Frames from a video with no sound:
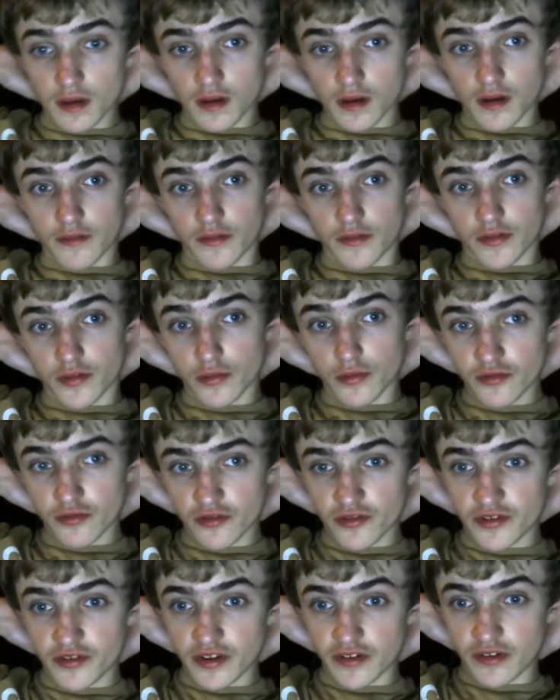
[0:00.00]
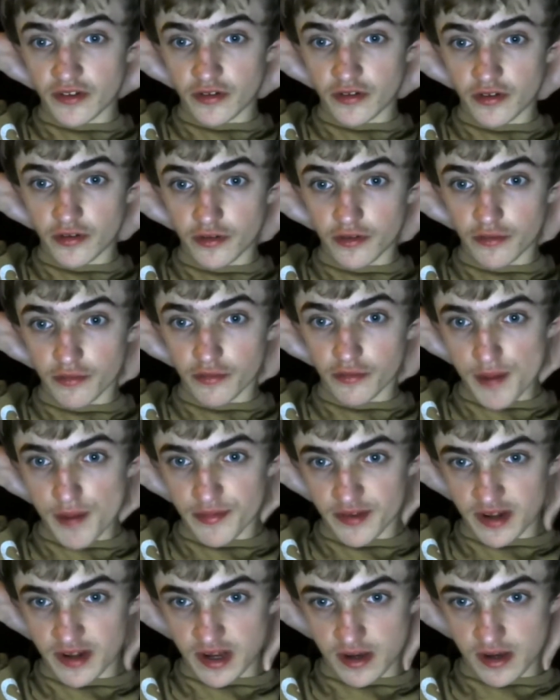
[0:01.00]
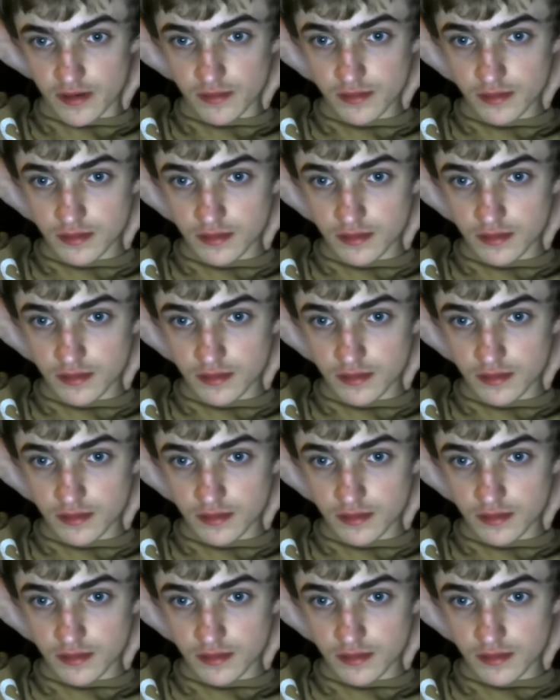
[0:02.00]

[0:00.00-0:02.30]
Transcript: I've got 262 subscribers now.